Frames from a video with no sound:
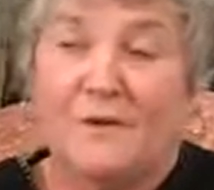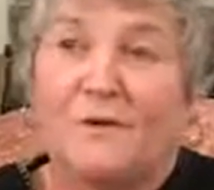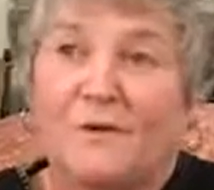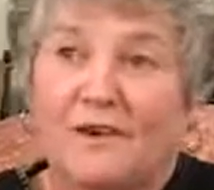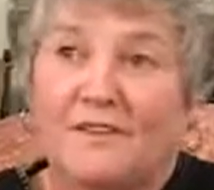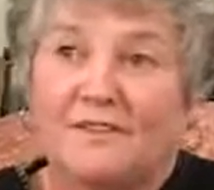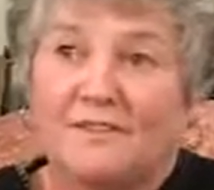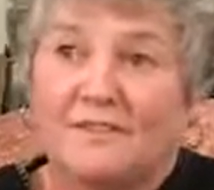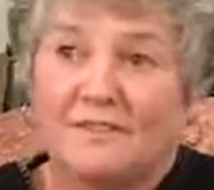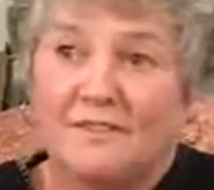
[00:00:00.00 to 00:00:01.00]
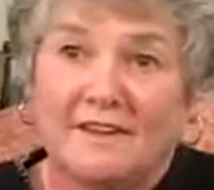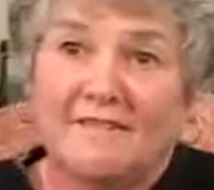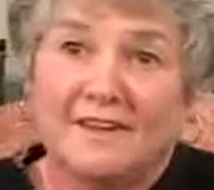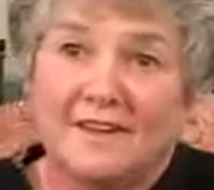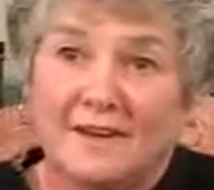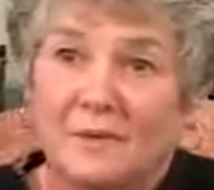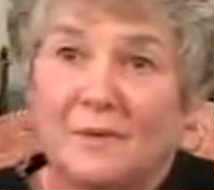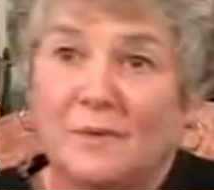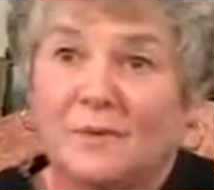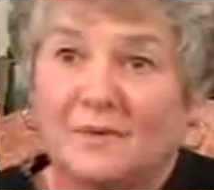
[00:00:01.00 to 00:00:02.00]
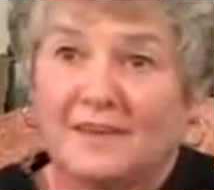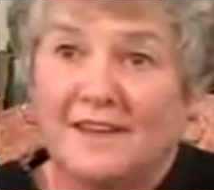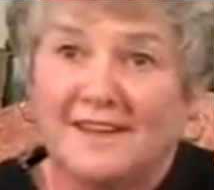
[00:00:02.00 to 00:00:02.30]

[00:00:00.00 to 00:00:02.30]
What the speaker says: Or it's tough to get old.